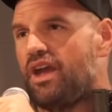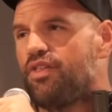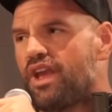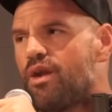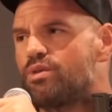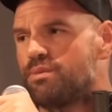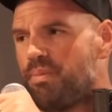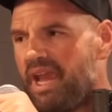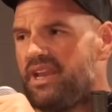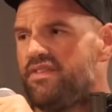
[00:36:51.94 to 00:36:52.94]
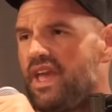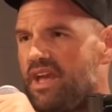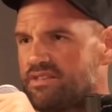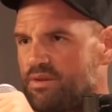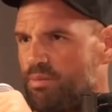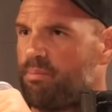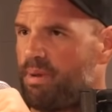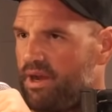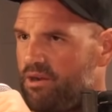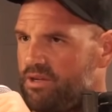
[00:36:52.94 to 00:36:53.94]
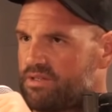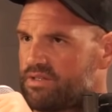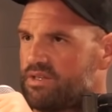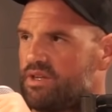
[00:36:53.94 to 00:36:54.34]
I think I was a pain in the ass to my parents.